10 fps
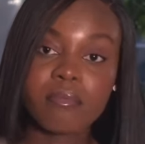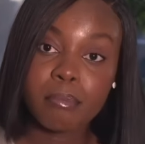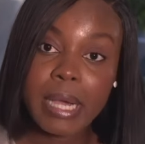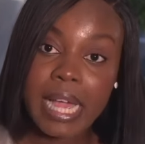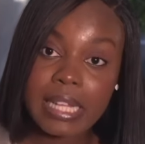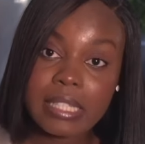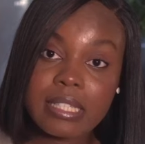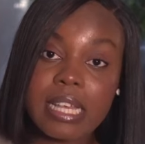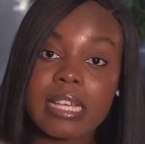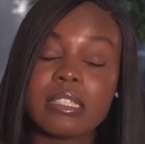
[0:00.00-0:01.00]
my
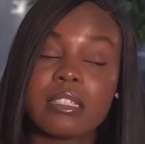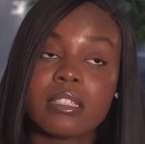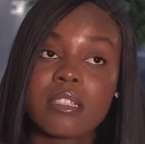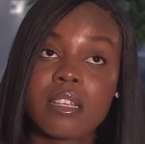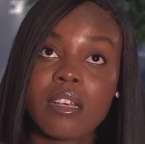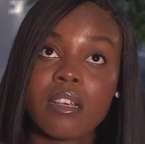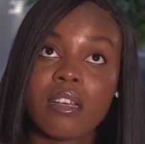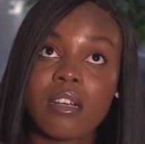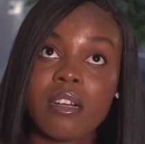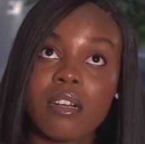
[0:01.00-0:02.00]
AdSense
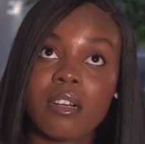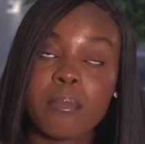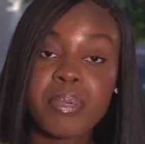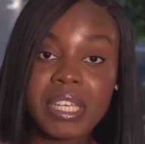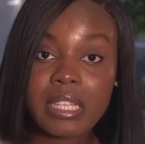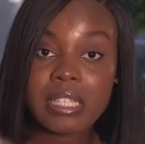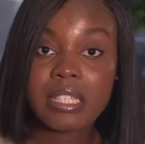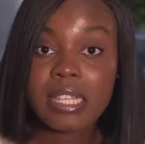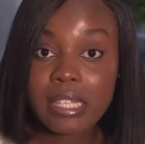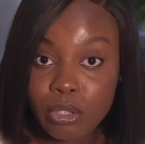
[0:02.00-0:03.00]
pin
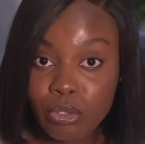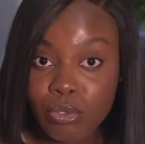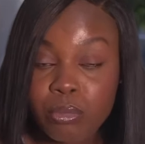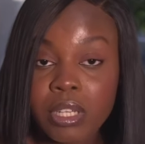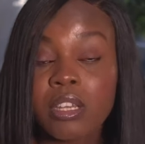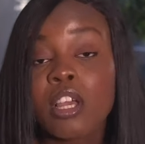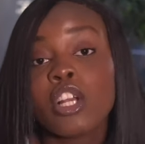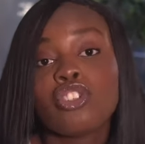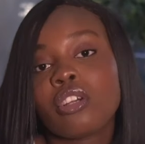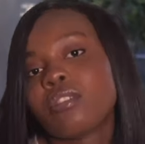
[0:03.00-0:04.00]
sent to me
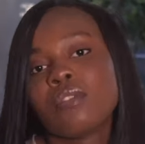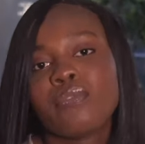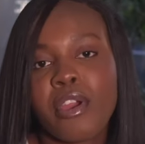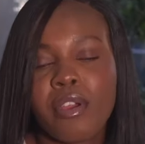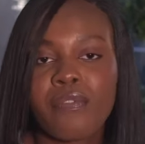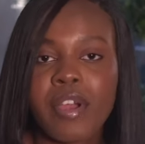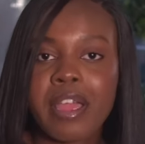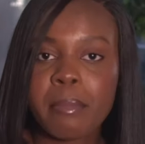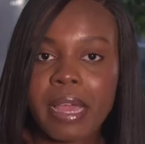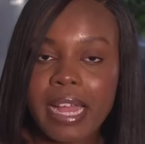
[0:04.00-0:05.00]
just to
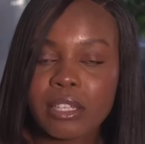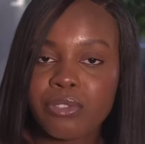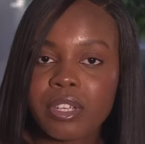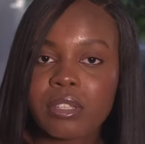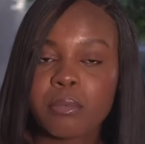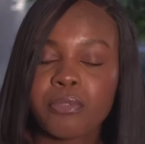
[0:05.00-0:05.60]
verify my address